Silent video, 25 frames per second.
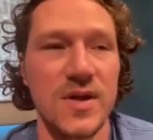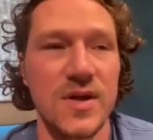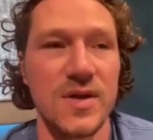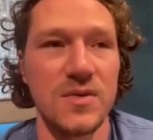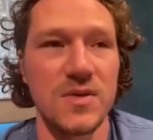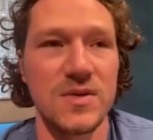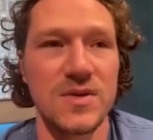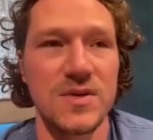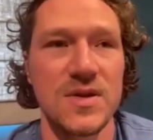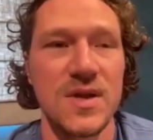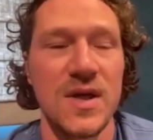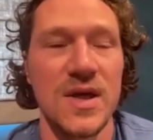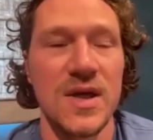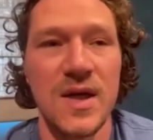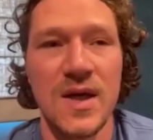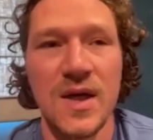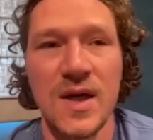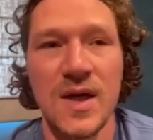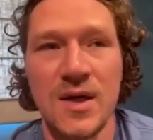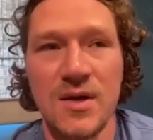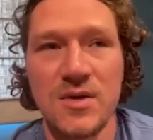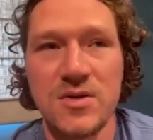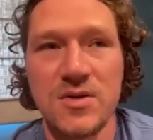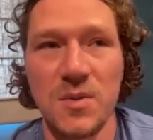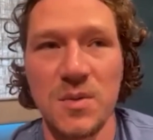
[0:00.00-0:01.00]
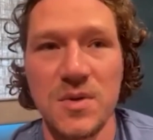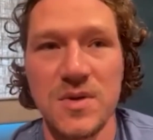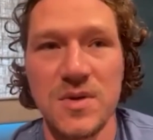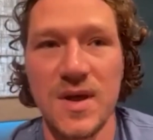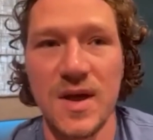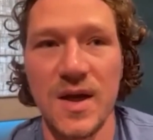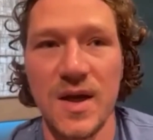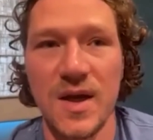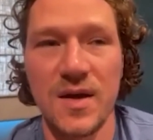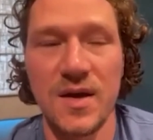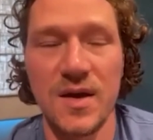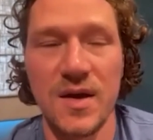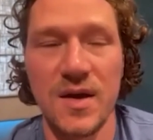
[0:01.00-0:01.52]
It's almost
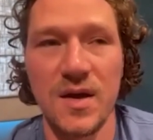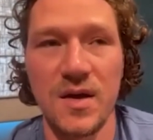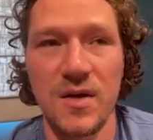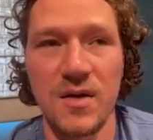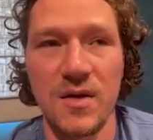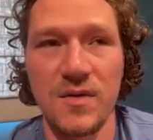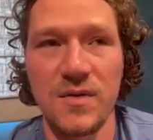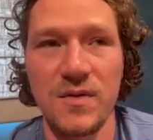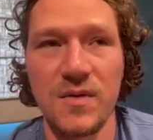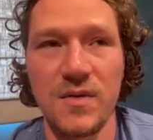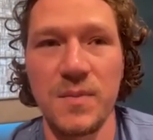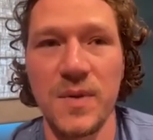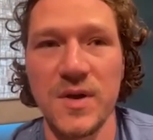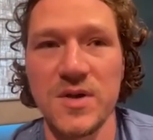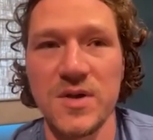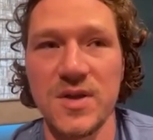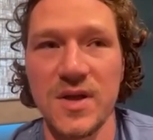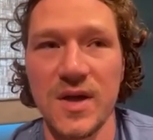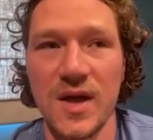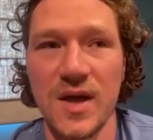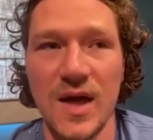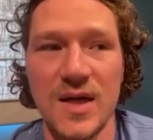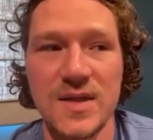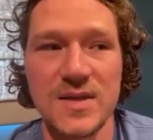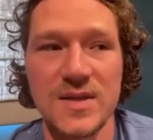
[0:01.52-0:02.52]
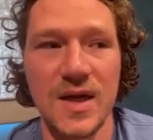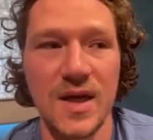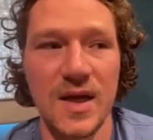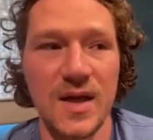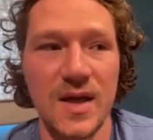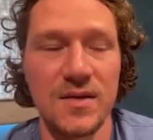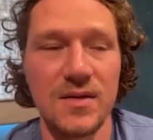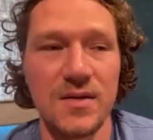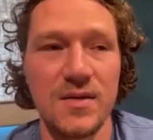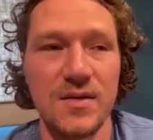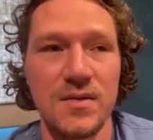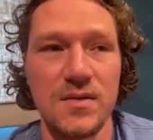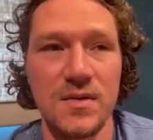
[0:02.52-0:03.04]
like, you know, a bunch of the guys
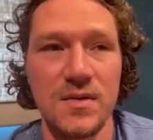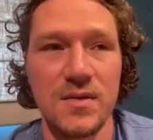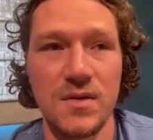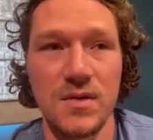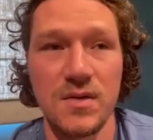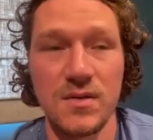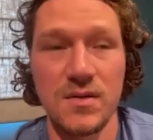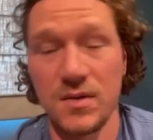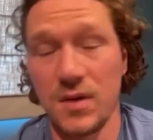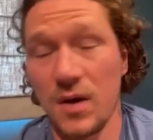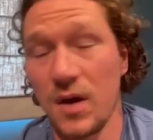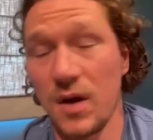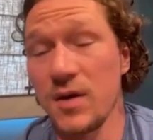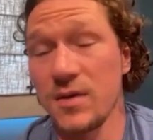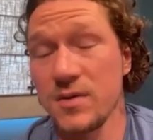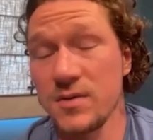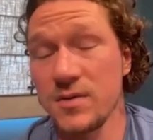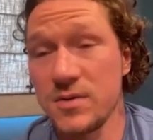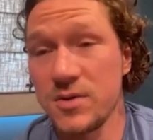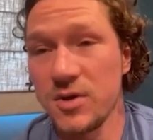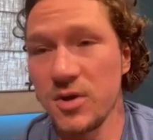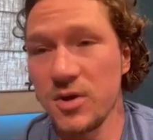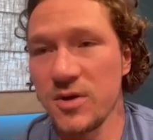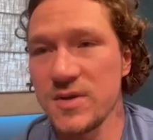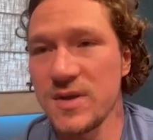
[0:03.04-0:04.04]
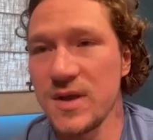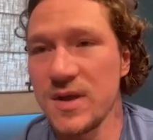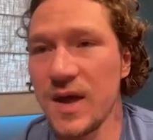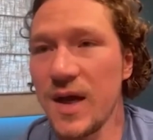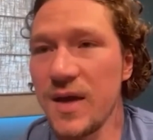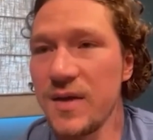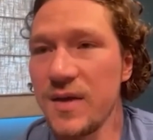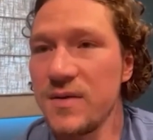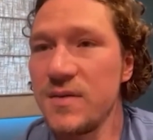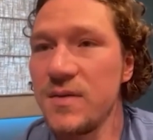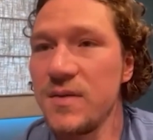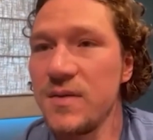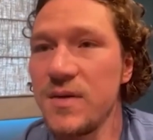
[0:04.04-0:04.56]
had on Jersey
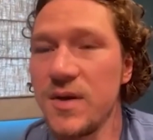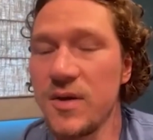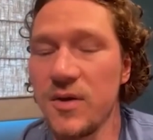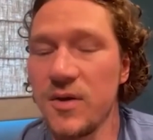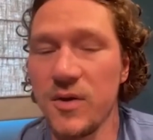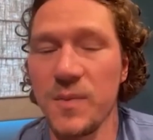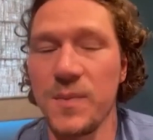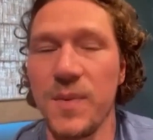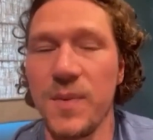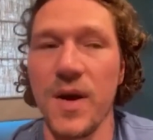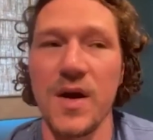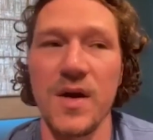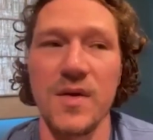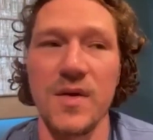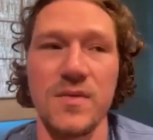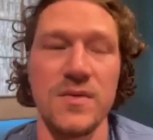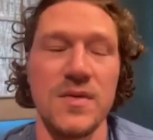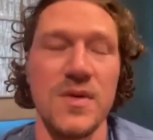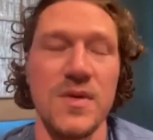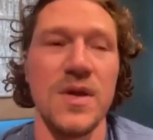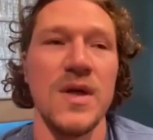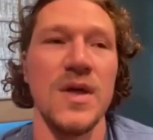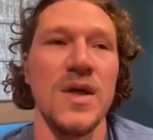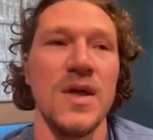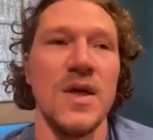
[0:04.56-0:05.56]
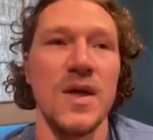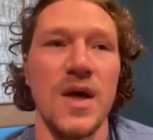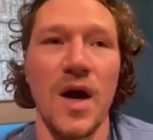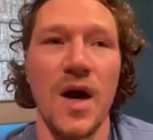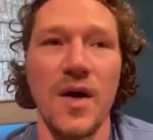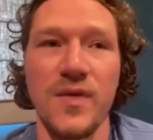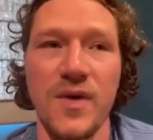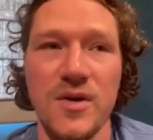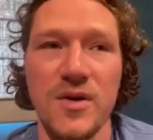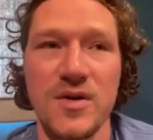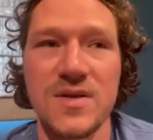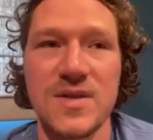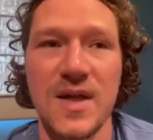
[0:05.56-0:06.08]
had, you know, the puck on
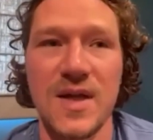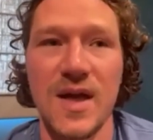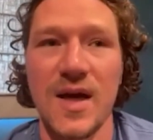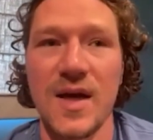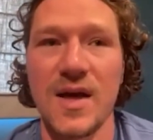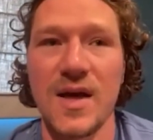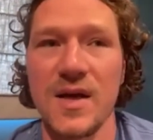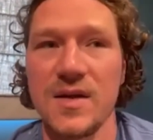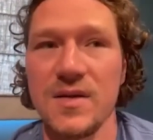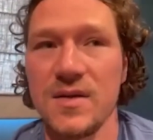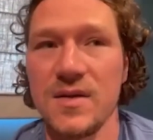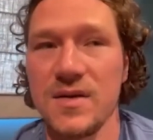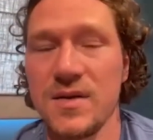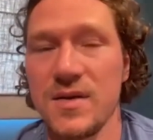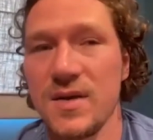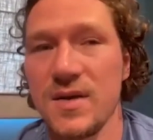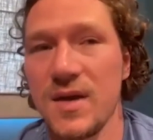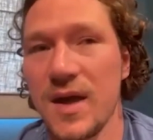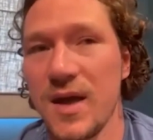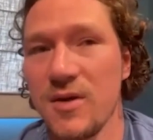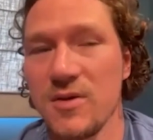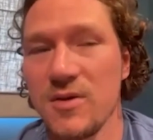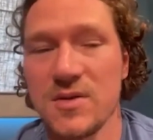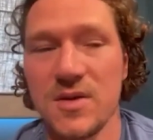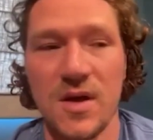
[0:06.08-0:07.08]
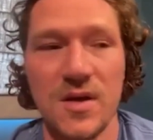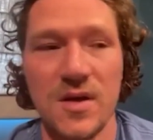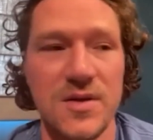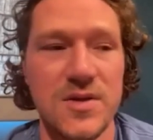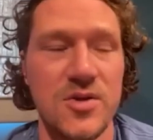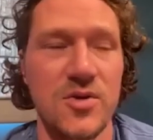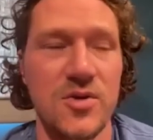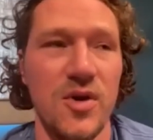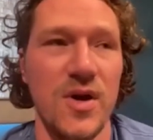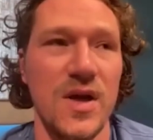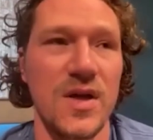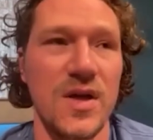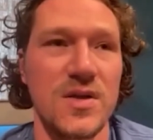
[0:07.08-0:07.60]
their stick and it was on a
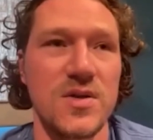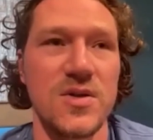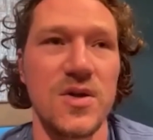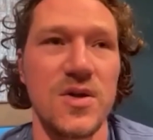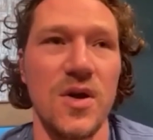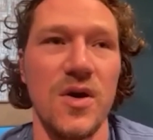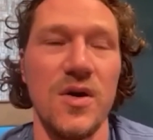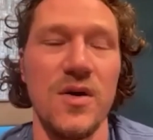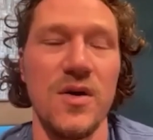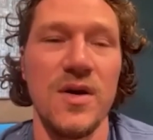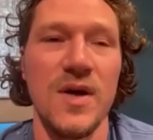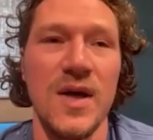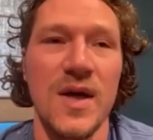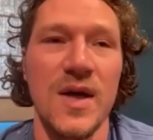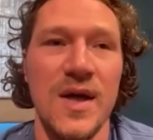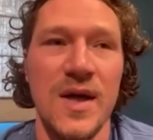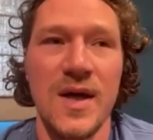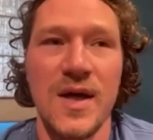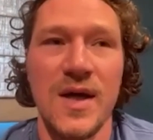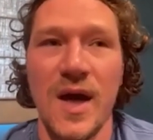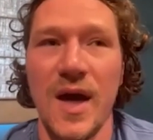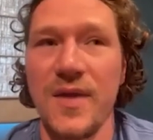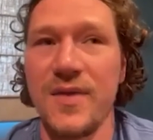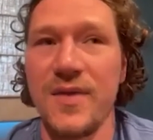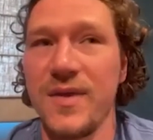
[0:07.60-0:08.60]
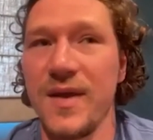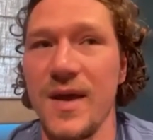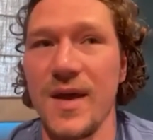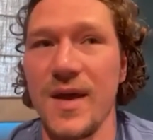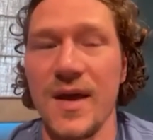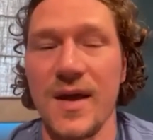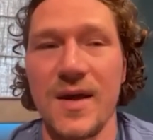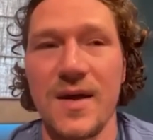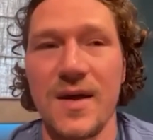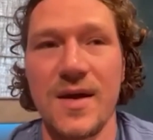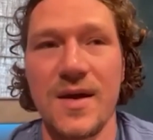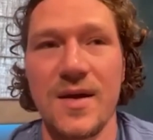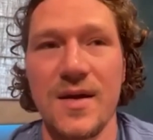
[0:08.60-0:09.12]
string. So I
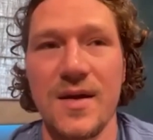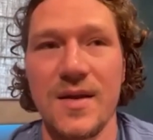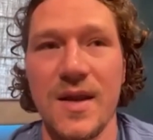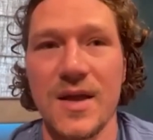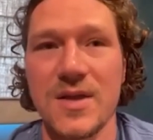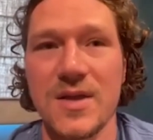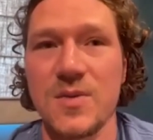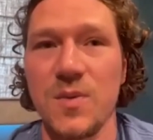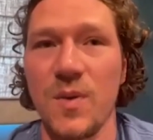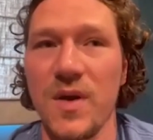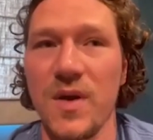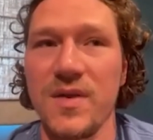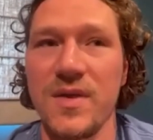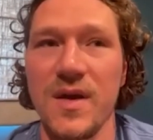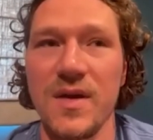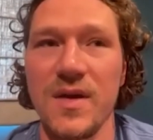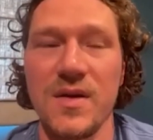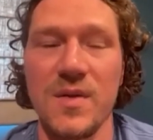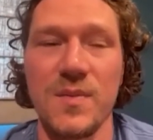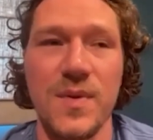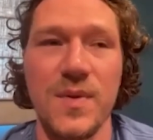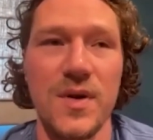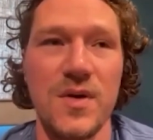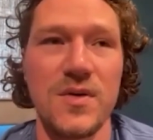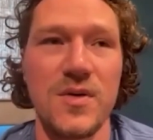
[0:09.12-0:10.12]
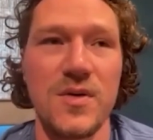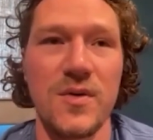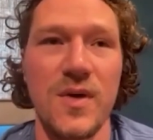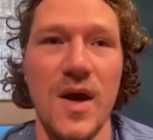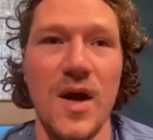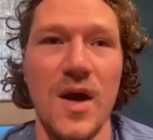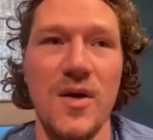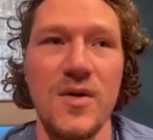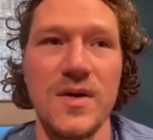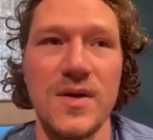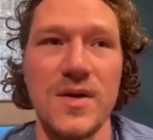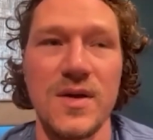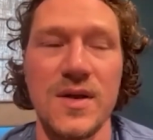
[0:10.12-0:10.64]
think that's one thing to build
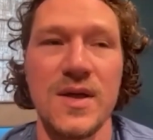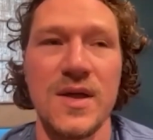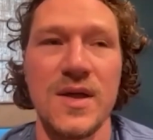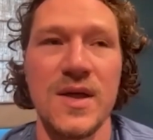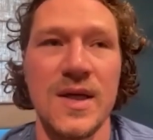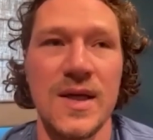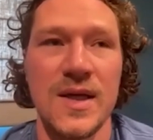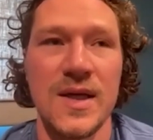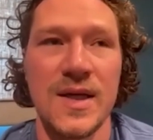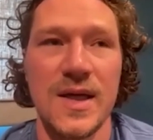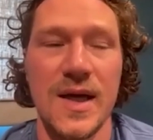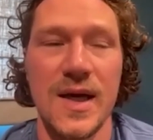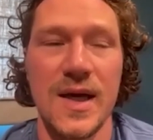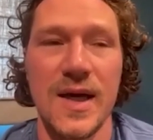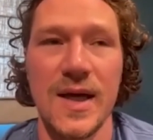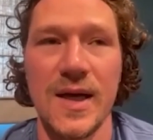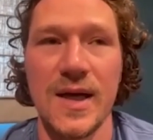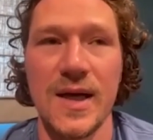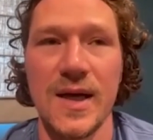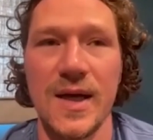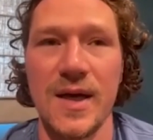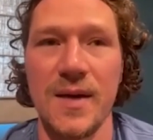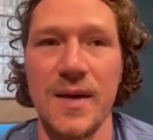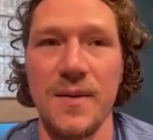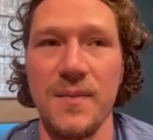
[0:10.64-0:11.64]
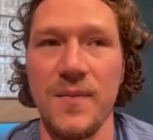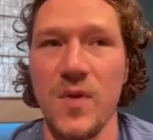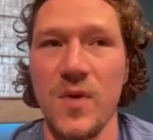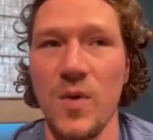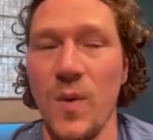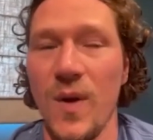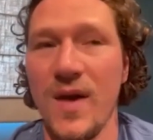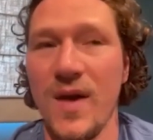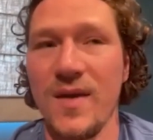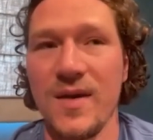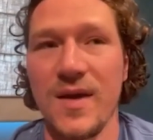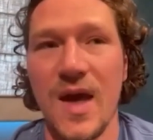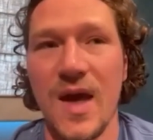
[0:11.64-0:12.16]
around. And the
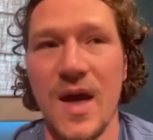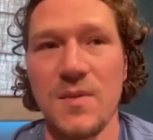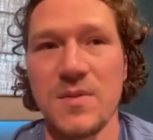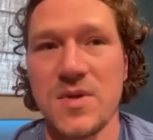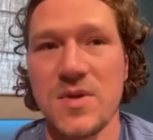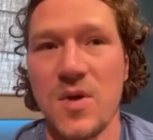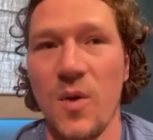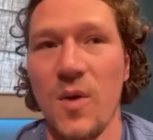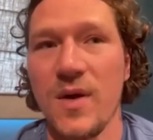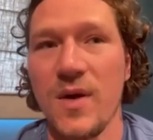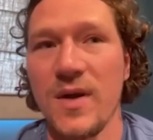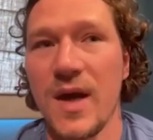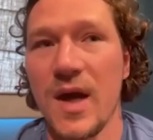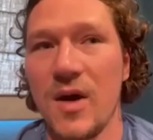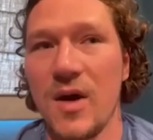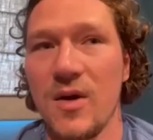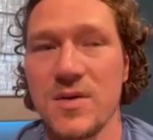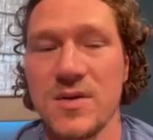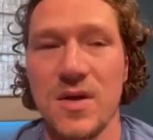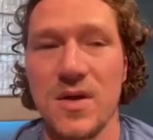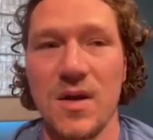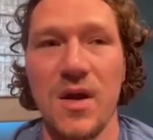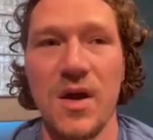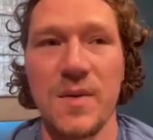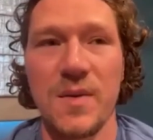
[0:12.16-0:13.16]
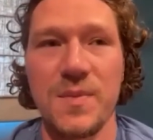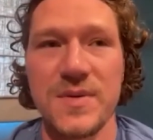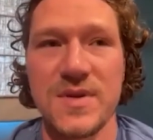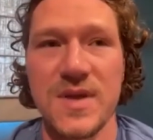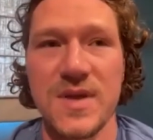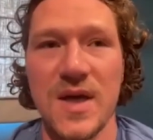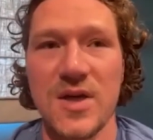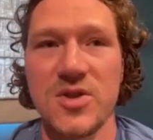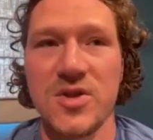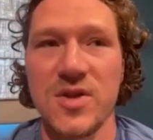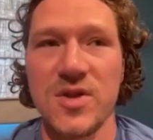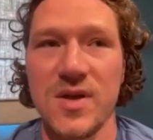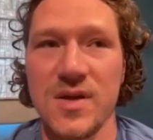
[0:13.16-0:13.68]
way the game's going now, it's a lot of
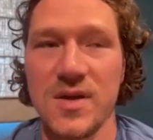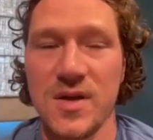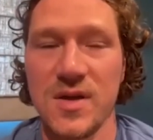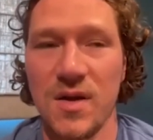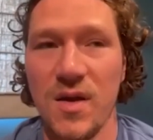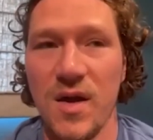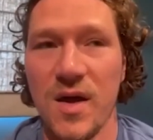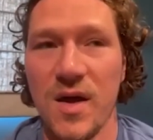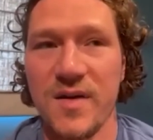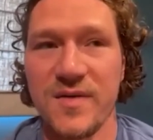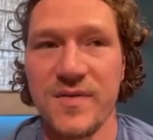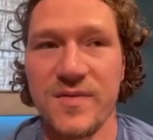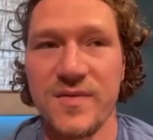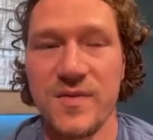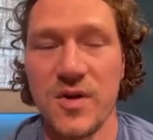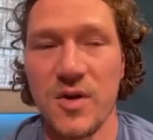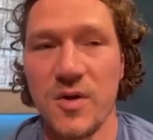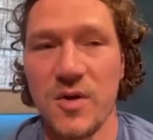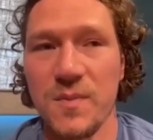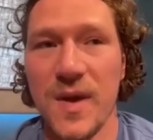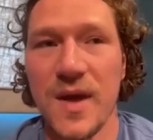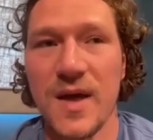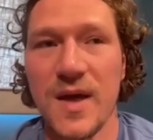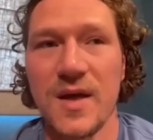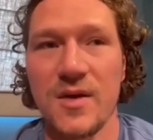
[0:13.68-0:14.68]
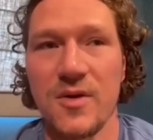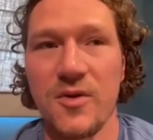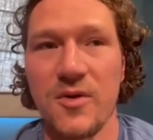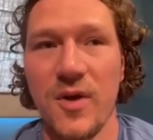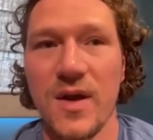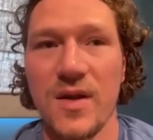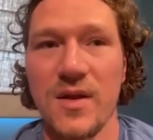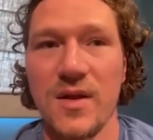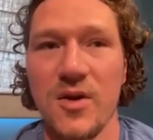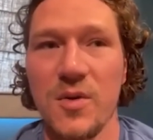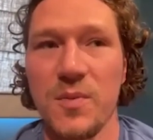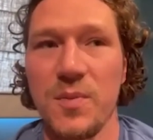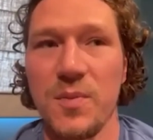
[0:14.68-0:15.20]
possession, a lot of, you know, making
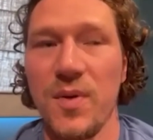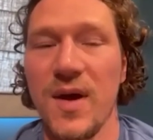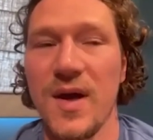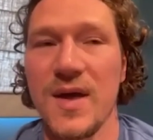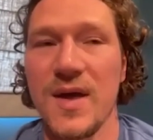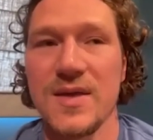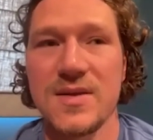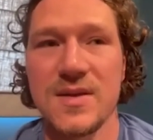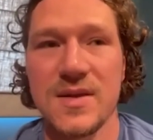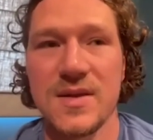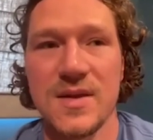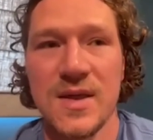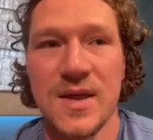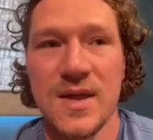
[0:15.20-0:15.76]
great little plays